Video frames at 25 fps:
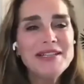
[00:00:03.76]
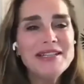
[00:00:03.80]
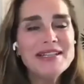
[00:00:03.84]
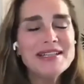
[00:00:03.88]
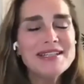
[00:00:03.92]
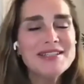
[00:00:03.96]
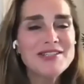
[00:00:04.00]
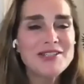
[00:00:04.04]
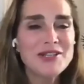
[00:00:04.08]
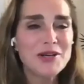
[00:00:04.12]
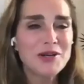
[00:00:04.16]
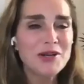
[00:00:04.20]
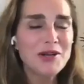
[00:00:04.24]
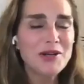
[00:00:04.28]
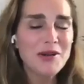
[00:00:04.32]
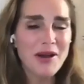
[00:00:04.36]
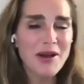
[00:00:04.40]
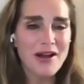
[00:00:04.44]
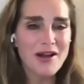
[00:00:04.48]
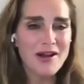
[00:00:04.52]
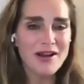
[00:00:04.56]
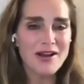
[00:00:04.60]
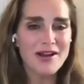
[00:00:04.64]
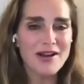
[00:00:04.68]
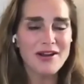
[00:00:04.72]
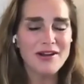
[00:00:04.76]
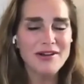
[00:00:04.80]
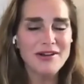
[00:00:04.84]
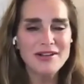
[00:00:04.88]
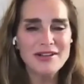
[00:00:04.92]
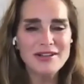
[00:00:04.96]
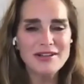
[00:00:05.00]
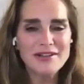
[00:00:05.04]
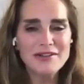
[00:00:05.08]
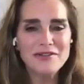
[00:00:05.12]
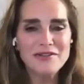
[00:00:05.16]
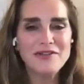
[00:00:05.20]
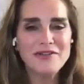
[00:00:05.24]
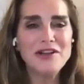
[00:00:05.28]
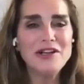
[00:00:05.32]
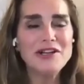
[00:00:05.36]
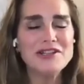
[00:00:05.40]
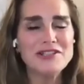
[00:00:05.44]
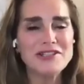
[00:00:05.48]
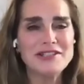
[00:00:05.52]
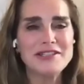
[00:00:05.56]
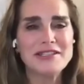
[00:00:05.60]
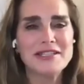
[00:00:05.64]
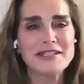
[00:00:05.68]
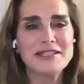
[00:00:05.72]
this. You're our
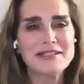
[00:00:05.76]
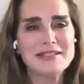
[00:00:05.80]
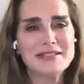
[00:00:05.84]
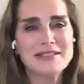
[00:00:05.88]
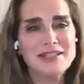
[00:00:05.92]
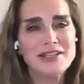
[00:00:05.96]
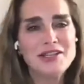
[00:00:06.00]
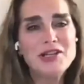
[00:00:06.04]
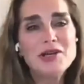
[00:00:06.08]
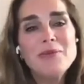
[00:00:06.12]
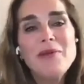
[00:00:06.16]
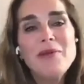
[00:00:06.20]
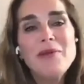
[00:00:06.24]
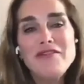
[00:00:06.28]
first. You're my